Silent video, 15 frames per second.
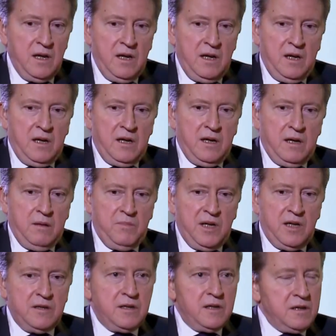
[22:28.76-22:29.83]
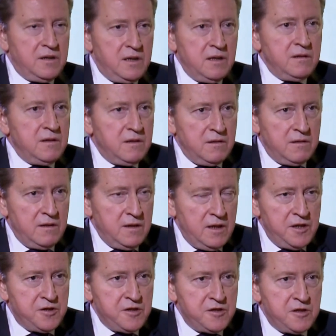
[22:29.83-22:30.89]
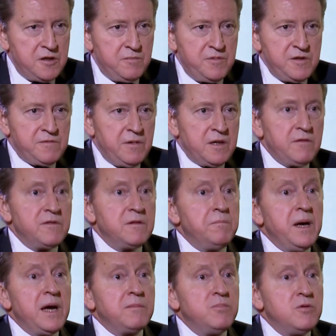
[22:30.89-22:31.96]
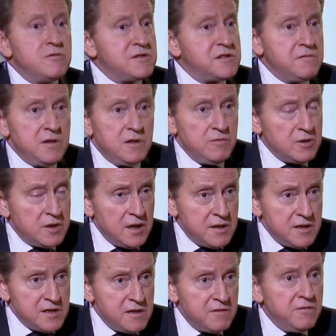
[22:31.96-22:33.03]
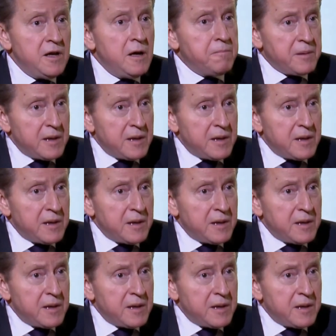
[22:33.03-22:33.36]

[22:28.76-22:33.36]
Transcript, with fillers: uh, military and technical relationship is one of the backbones of our ties, and we are